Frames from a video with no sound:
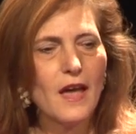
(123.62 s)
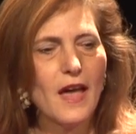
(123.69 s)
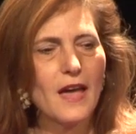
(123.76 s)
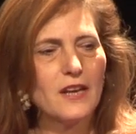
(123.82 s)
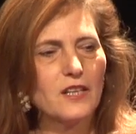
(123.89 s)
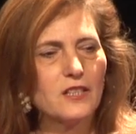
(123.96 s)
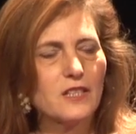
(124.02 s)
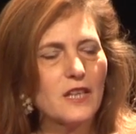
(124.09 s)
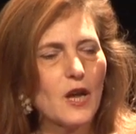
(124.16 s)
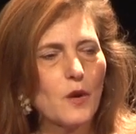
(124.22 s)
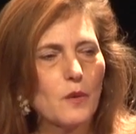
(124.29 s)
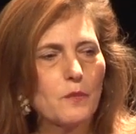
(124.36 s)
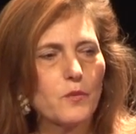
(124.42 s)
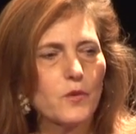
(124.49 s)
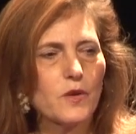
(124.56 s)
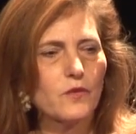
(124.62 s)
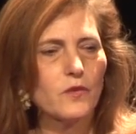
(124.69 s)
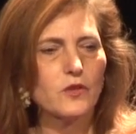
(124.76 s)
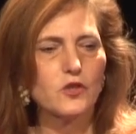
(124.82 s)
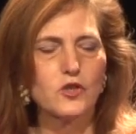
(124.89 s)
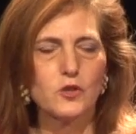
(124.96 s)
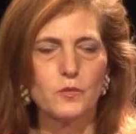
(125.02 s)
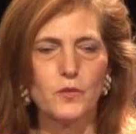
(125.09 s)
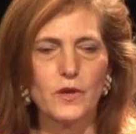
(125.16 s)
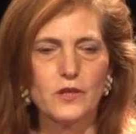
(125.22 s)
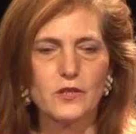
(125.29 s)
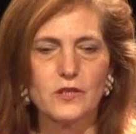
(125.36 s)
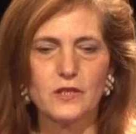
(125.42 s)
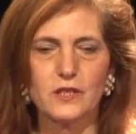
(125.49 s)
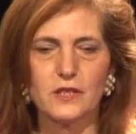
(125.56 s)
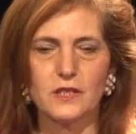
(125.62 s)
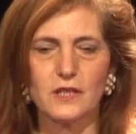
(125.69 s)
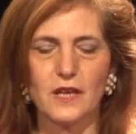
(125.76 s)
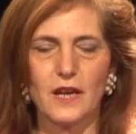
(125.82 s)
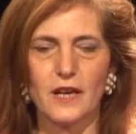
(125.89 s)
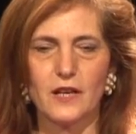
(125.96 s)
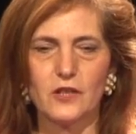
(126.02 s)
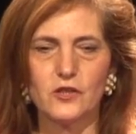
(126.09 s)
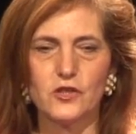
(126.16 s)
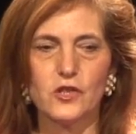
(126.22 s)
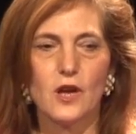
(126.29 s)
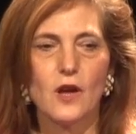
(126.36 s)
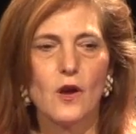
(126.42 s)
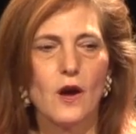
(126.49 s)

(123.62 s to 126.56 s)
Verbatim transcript: And it is now a privilege to bring to this stage